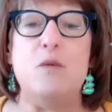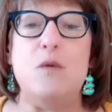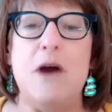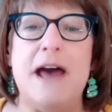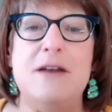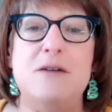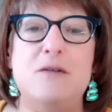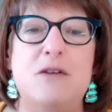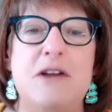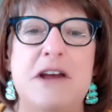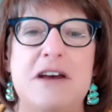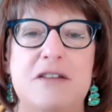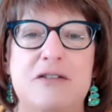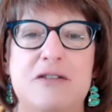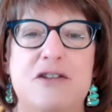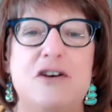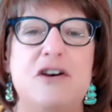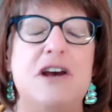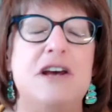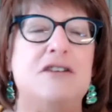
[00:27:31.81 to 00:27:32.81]
And
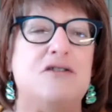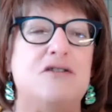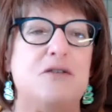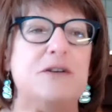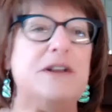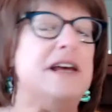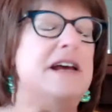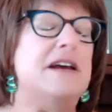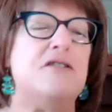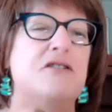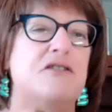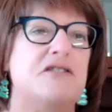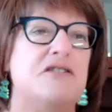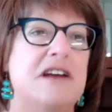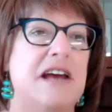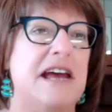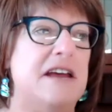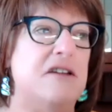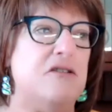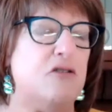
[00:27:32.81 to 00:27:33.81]
it's really
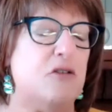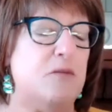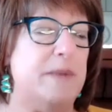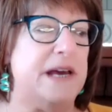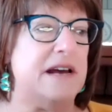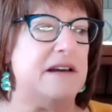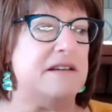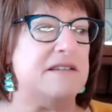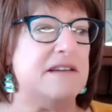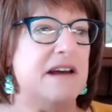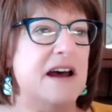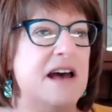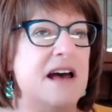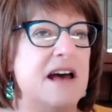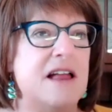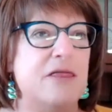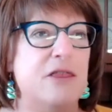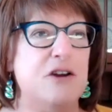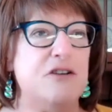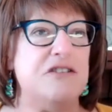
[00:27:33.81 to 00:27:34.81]
interesting, Andrew, because
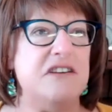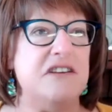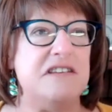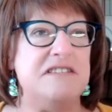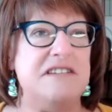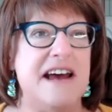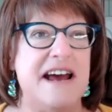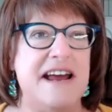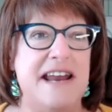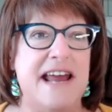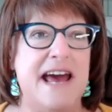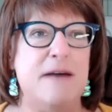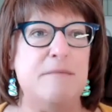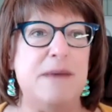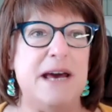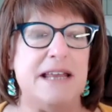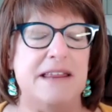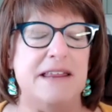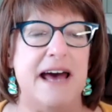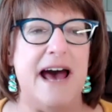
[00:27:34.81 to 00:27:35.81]
there's this
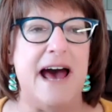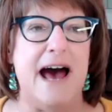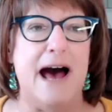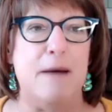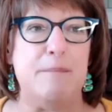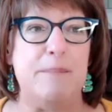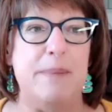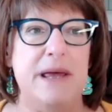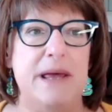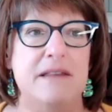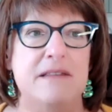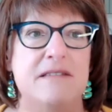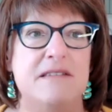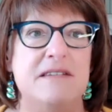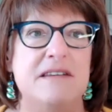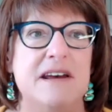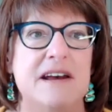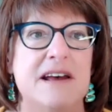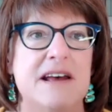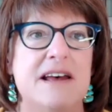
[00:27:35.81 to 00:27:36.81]
dynamic that
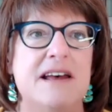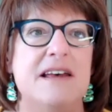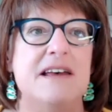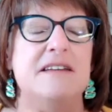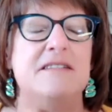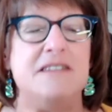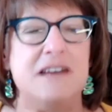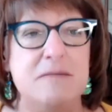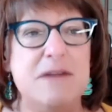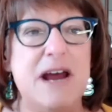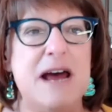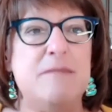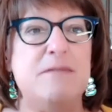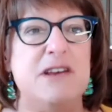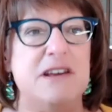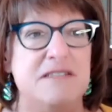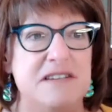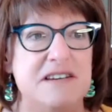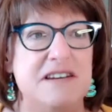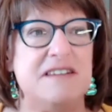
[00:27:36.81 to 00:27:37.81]
happens. Sometimes
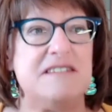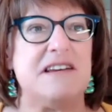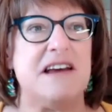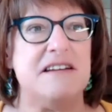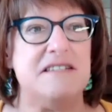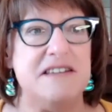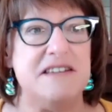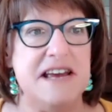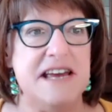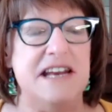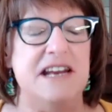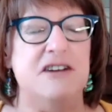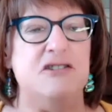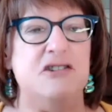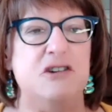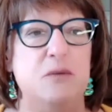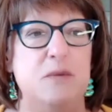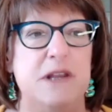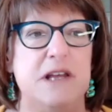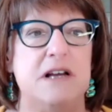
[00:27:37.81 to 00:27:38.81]
it's discussing an
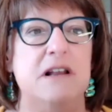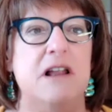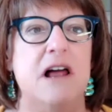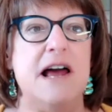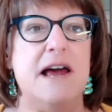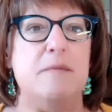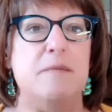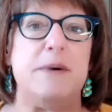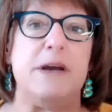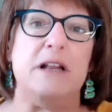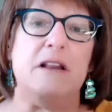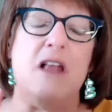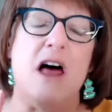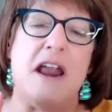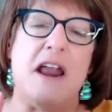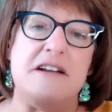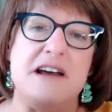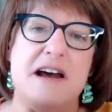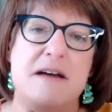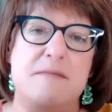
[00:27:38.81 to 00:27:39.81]
issue with a client, but a
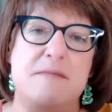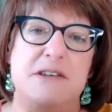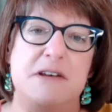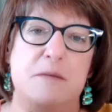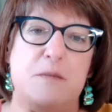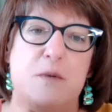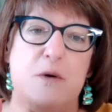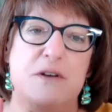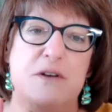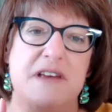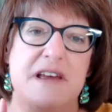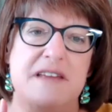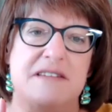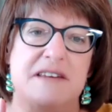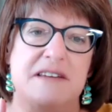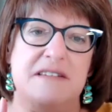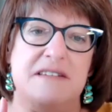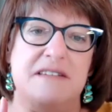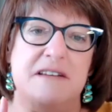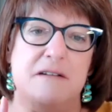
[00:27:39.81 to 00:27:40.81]
lot of times it presents
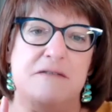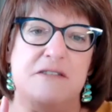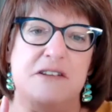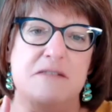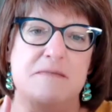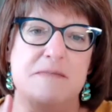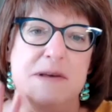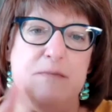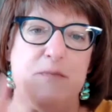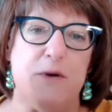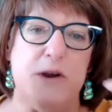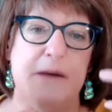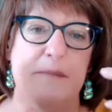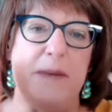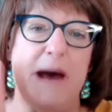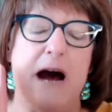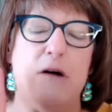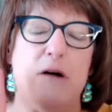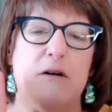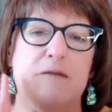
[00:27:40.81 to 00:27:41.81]
itself to me pretty
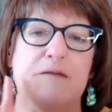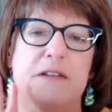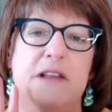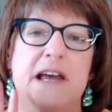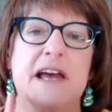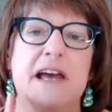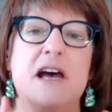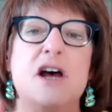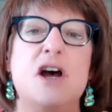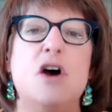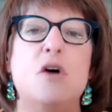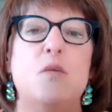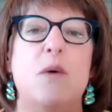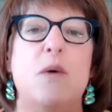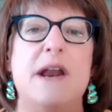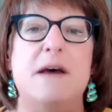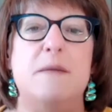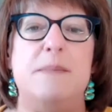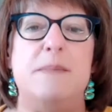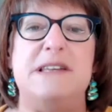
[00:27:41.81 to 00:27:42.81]
powerfully
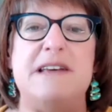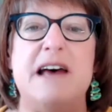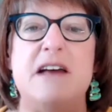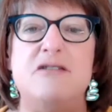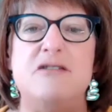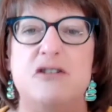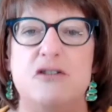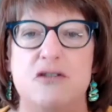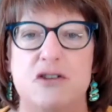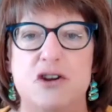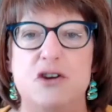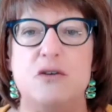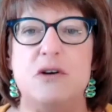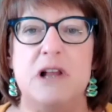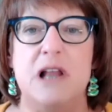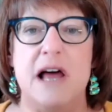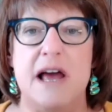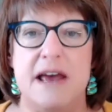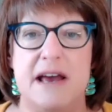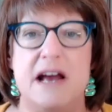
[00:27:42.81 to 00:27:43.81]
when a potential new
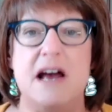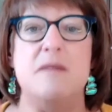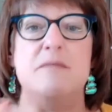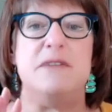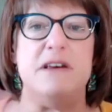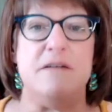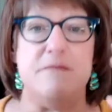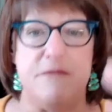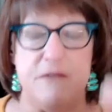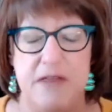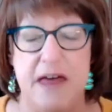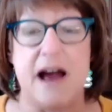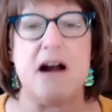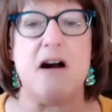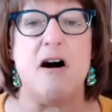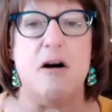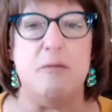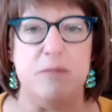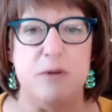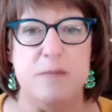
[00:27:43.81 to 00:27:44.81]
client comes in for that
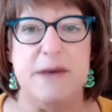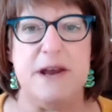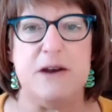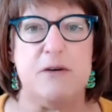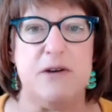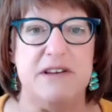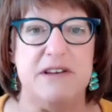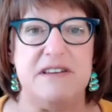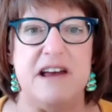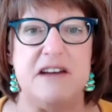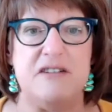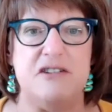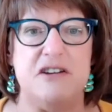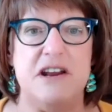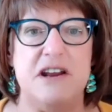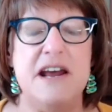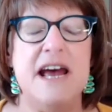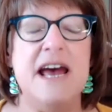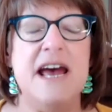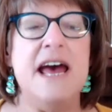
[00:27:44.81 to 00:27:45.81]
complimentary session.